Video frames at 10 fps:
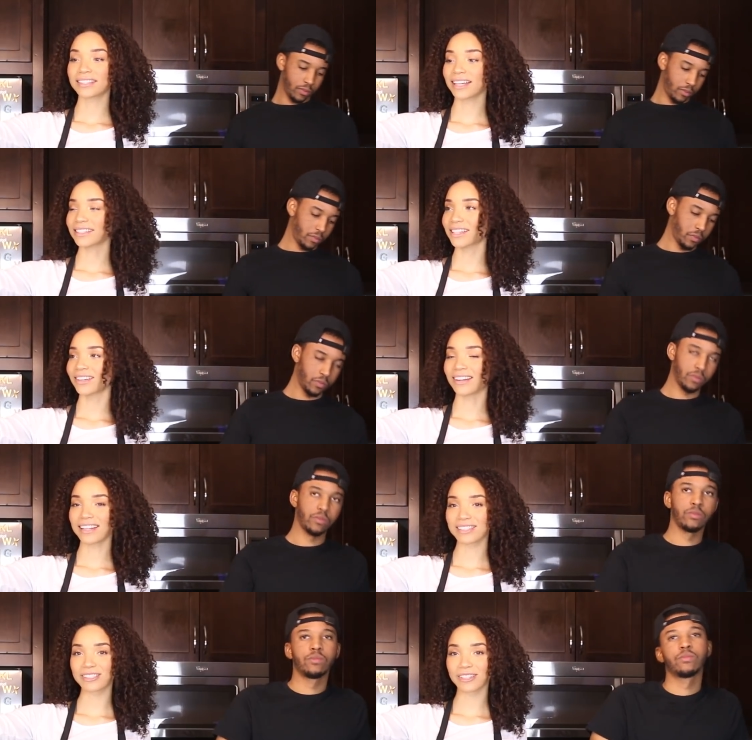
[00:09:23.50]
Speaker 1: decided to get on
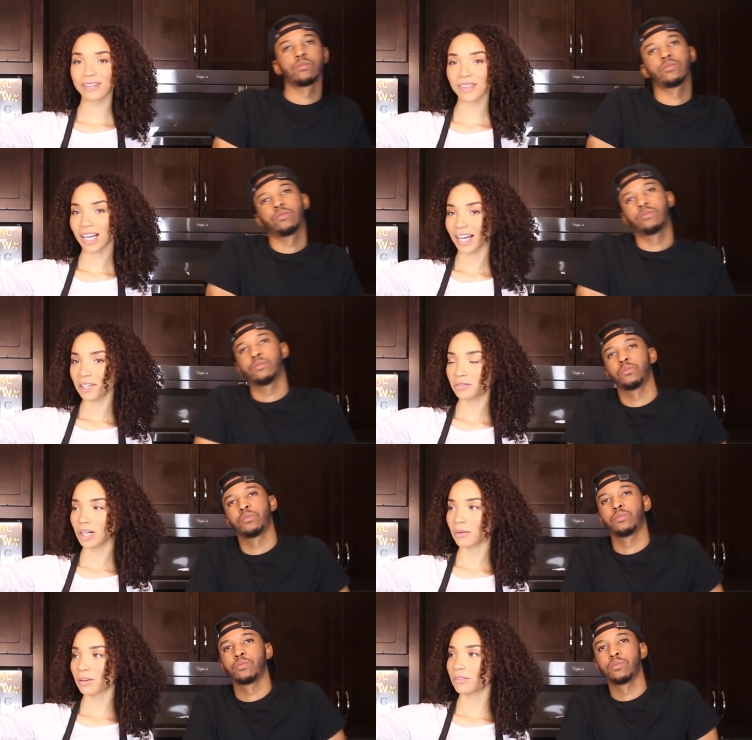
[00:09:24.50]
Instagram Live
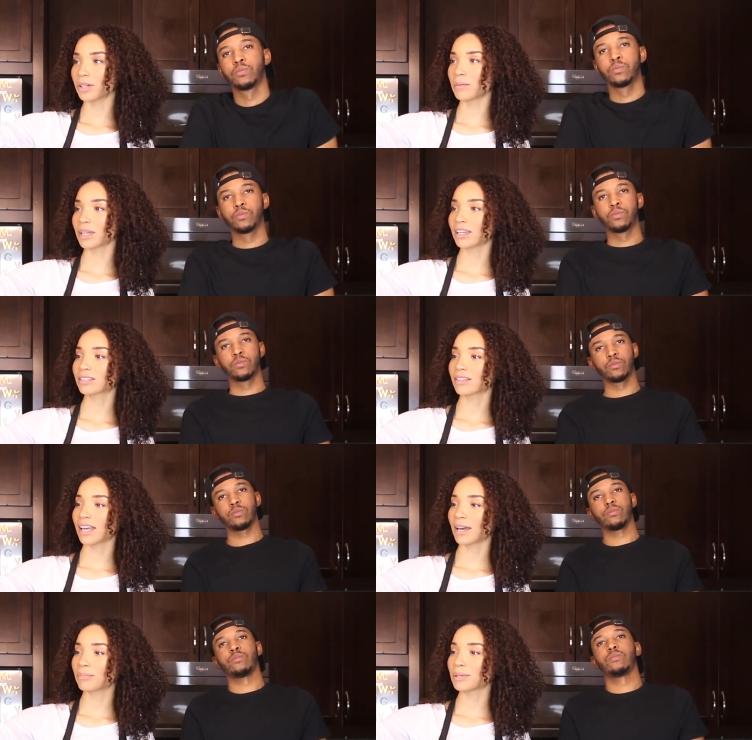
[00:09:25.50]
while we're filming so
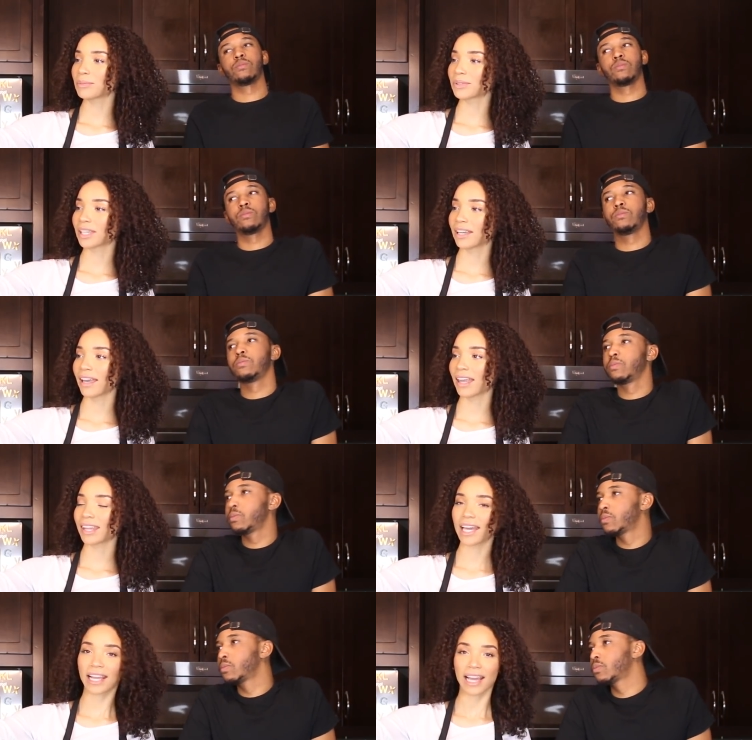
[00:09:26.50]
that people can
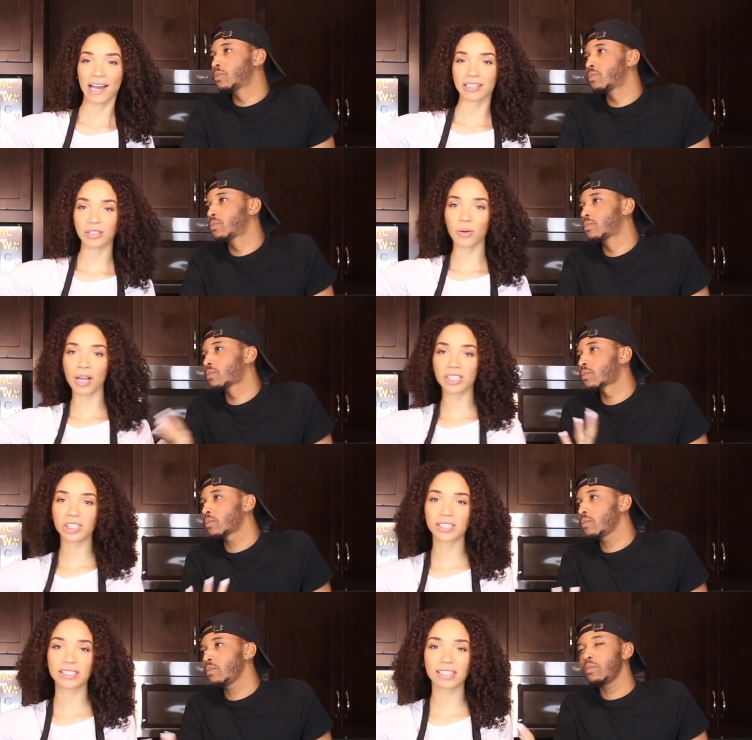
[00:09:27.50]
like ask
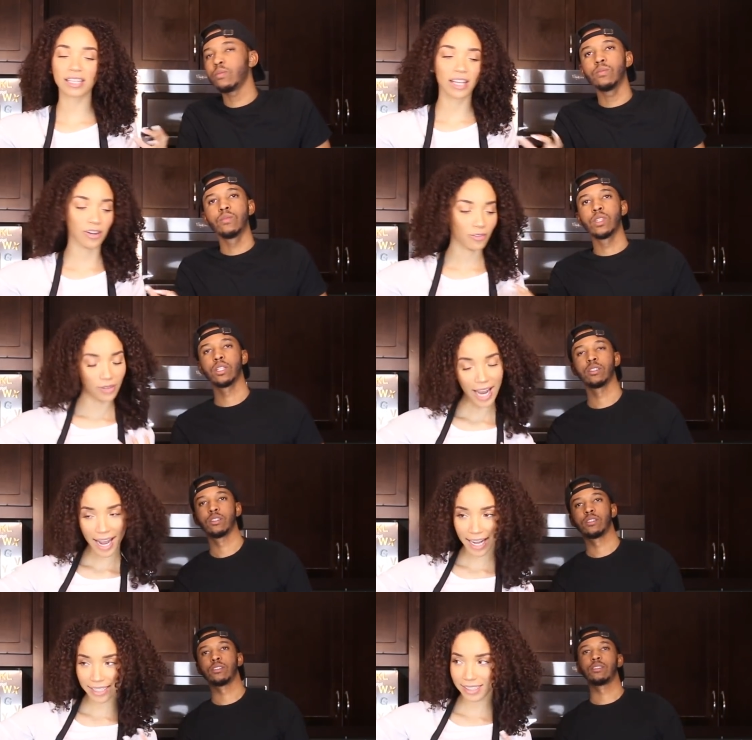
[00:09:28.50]
questions and
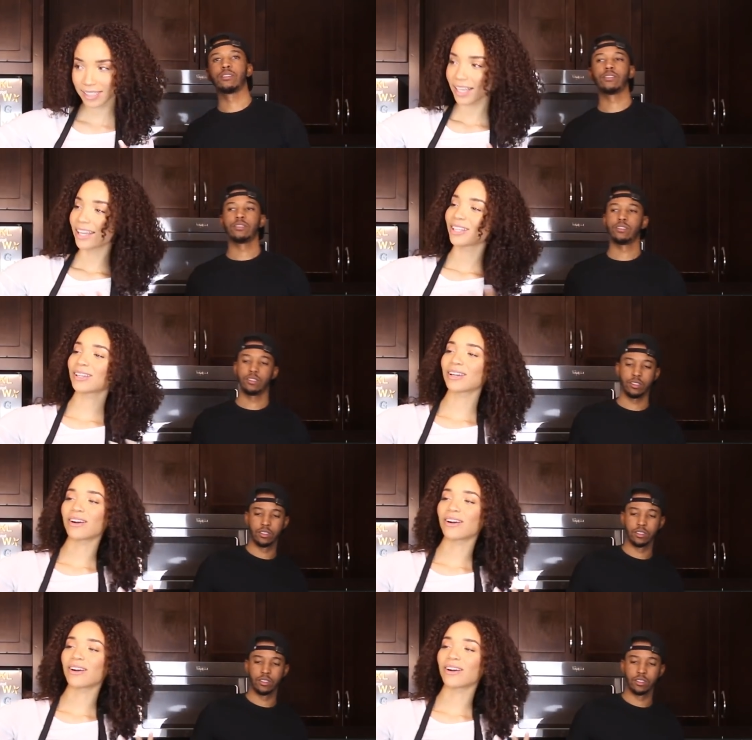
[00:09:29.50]
interact. You know,